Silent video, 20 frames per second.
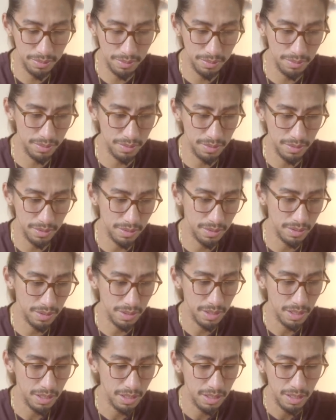Mm.
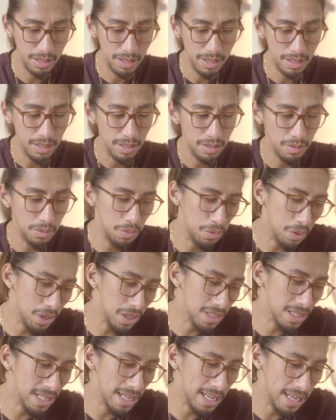
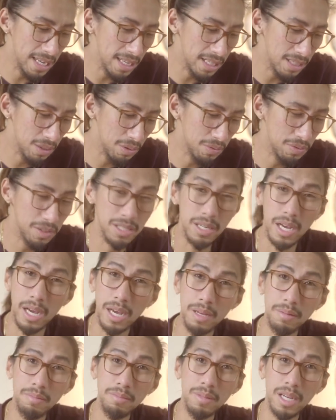Works late over
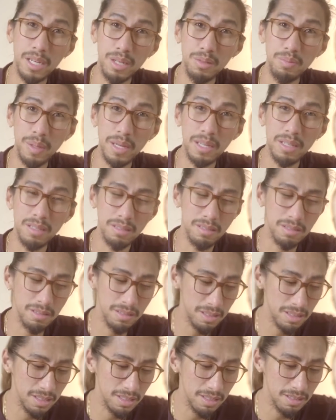time, Nine of
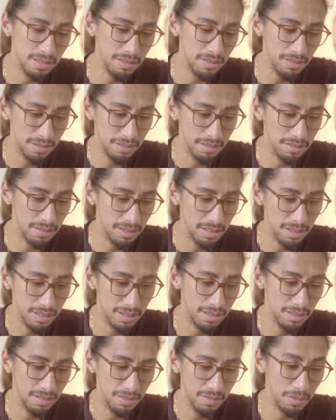Pentacles.
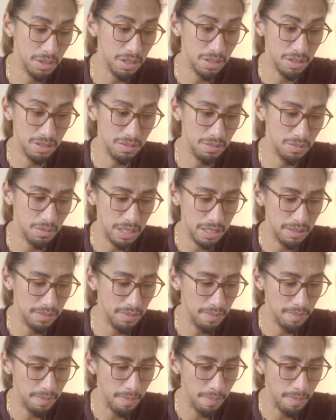Mm. Works late.